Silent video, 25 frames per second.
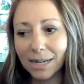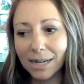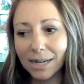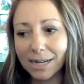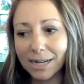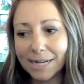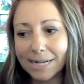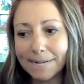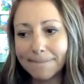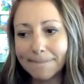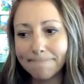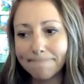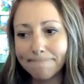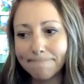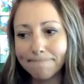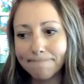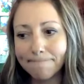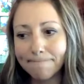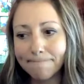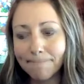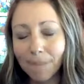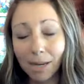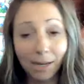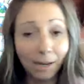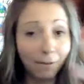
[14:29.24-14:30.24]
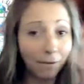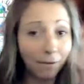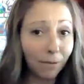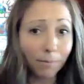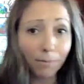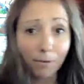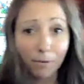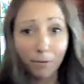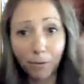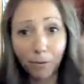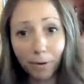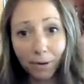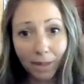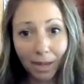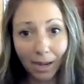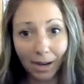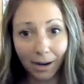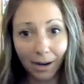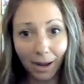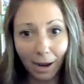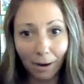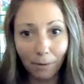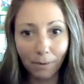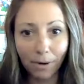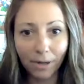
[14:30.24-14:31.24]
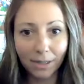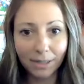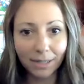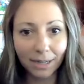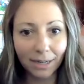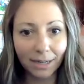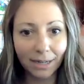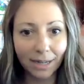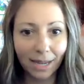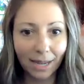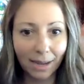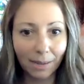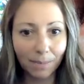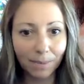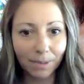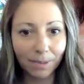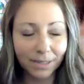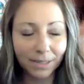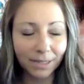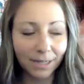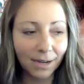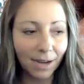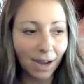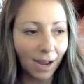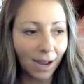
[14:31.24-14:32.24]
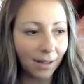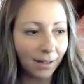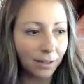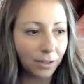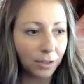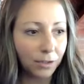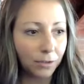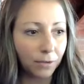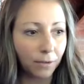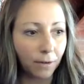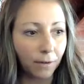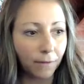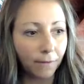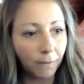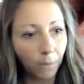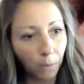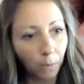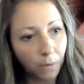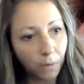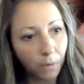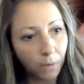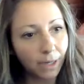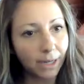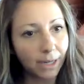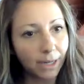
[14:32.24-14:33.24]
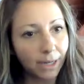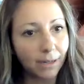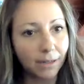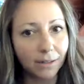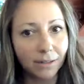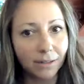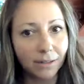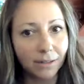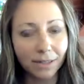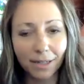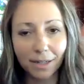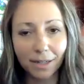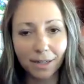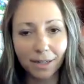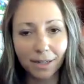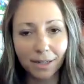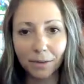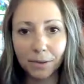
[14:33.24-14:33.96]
And even before that, I worked on campus in college for 4 years,